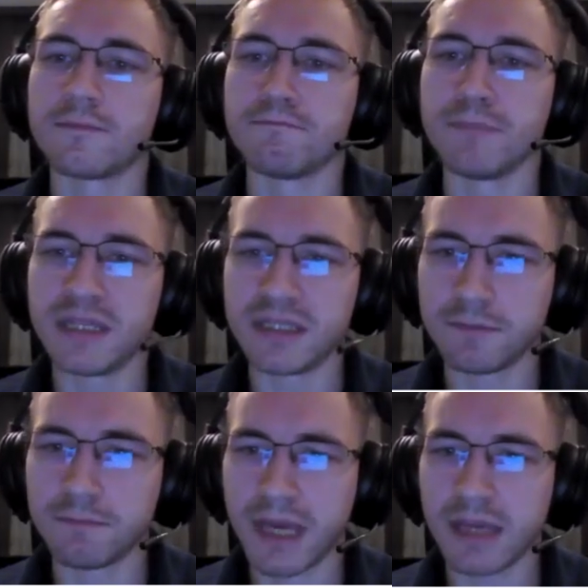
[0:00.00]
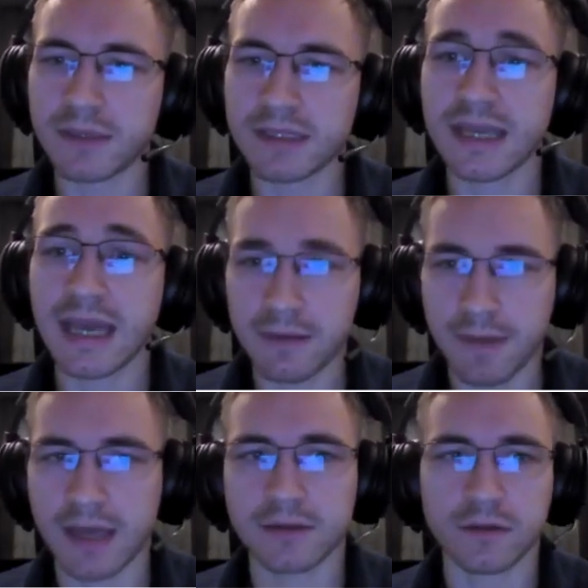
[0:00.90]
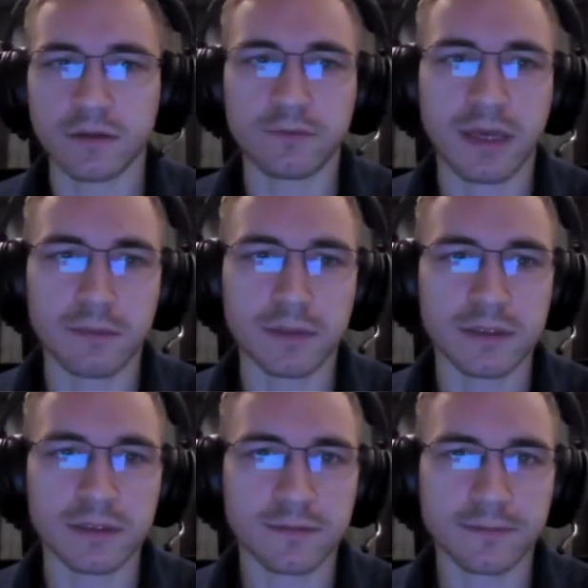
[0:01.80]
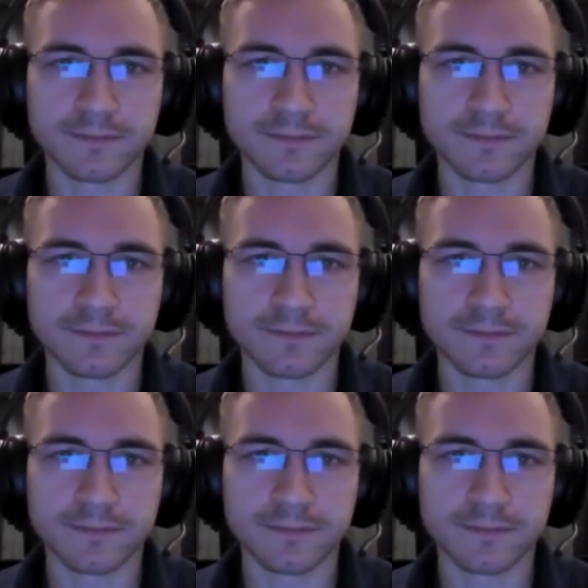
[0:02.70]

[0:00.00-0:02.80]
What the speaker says: minting payments and masternode payments.